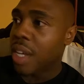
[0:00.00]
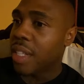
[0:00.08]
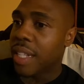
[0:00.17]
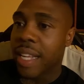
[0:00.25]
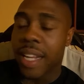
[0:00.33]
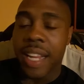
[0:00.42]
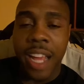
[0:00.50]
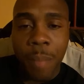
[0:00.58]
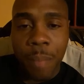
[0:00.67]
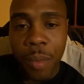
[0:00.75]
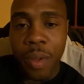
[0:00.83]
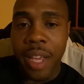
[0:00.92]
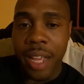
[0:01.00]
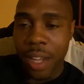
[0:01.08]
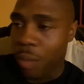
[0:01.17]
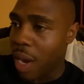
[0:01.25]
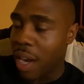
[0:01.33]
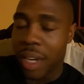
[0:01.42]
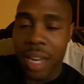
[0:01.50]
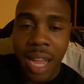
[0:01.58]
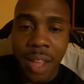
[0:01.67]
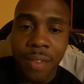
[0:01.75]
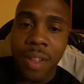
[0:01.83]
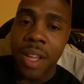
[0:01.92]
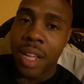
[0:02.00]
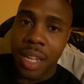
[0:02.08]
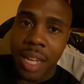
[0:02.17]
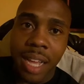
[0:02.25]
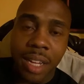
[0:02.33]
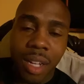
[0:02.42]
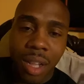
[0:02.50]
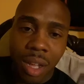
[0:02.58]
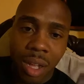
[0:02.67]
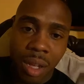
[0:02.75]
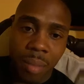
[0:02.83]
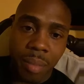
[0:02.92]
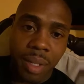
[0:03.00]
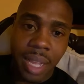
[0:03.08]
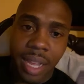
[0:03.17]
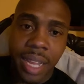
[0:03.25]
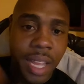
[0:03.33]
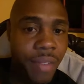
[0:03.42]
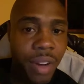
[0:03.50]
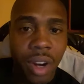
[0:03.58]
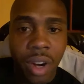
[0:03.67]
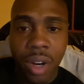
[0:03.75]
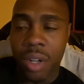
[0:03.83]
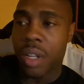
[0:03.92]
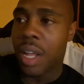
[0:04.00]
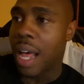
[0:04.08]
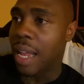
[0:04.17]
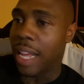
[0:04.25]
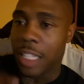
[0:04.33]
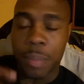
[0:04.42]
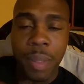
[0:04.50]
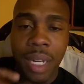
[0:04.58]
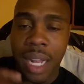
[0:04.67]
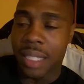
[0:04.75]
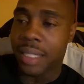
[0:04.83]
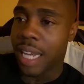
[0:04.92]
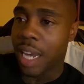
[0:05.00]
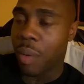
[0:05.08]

They can help you get around in life. Like even her. I like spending a lot of time